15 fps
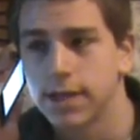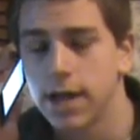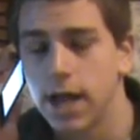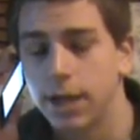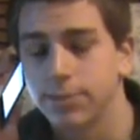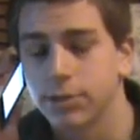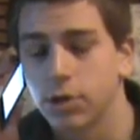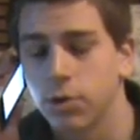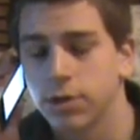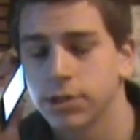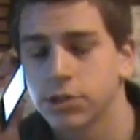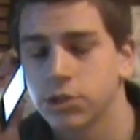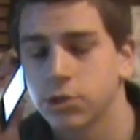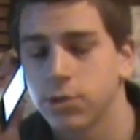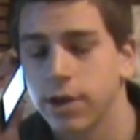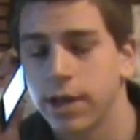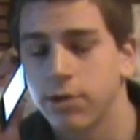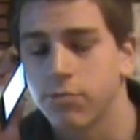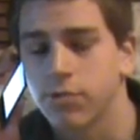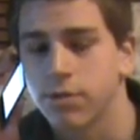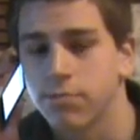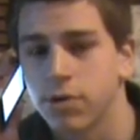I'm going to a
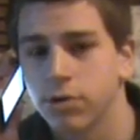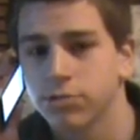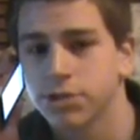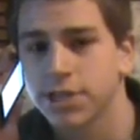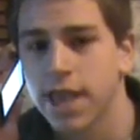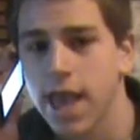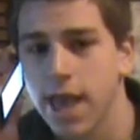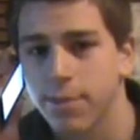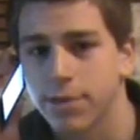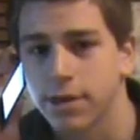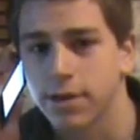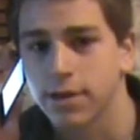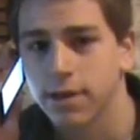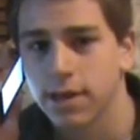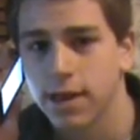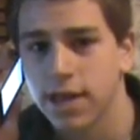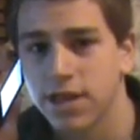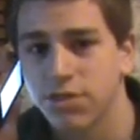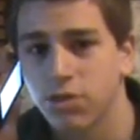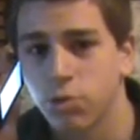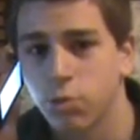remote cabin in the